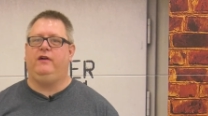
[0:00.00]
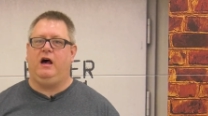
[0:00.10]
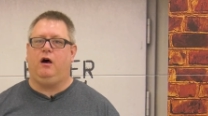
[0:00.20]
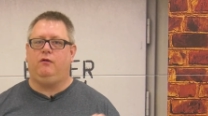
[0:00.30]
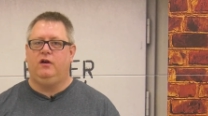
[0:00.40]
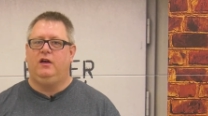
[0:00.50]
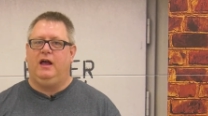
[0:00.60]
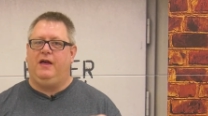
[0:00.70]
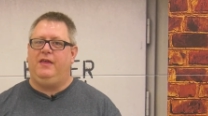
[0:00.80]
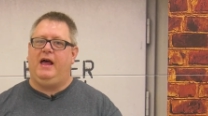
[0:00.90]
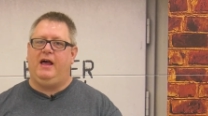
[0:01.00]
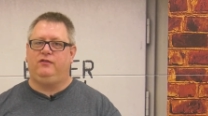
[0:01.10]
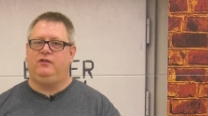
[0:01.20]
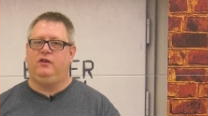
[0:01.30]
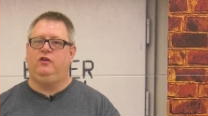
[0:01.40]
valve. And that
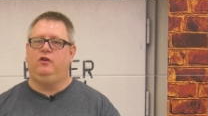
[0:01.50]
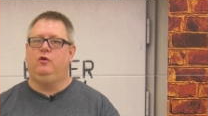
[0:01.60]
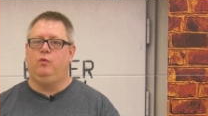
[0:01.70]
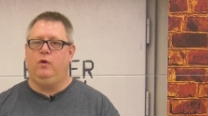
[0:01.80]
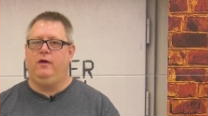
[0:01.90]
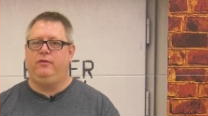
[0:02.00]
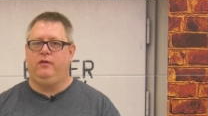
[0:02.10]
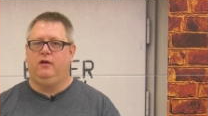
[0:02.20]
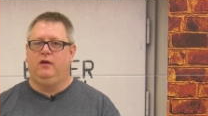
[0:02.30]
has to do with